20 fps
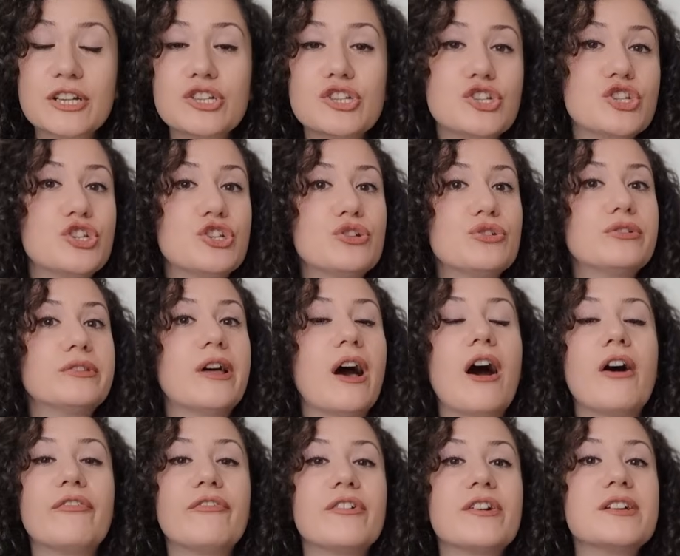should
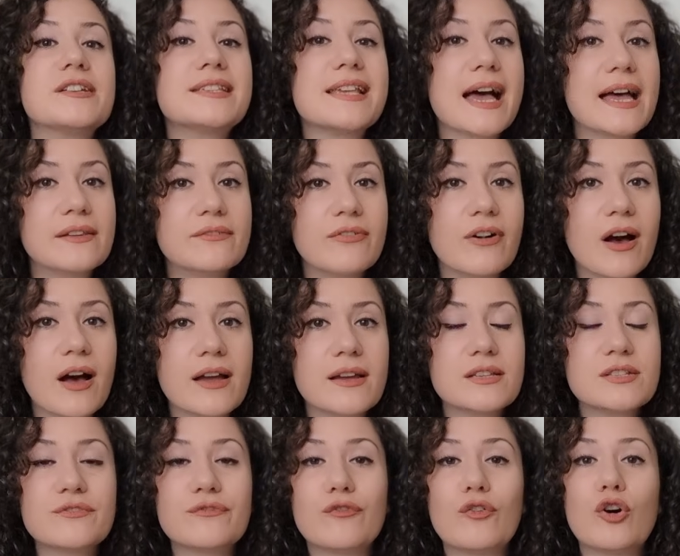offers
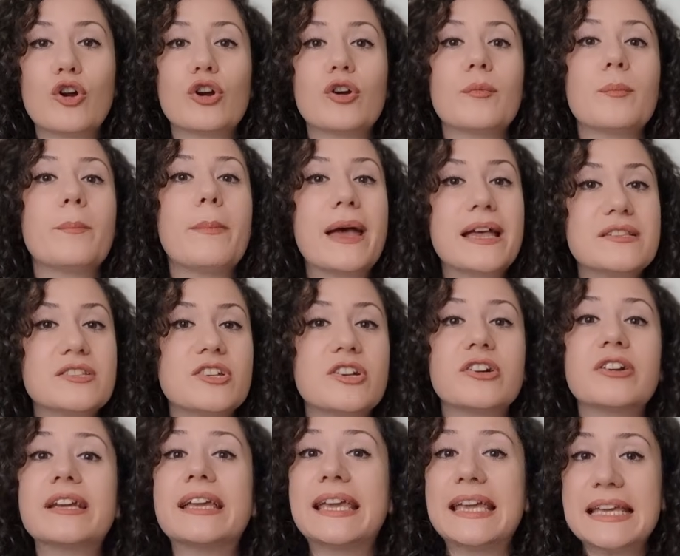advice for
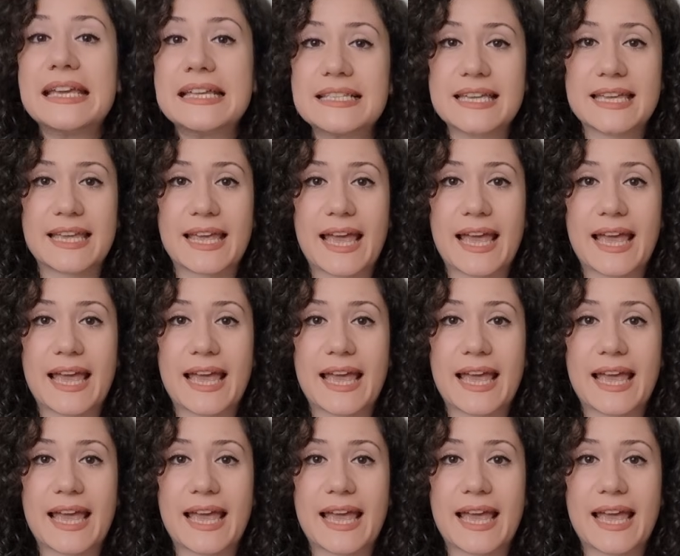better eating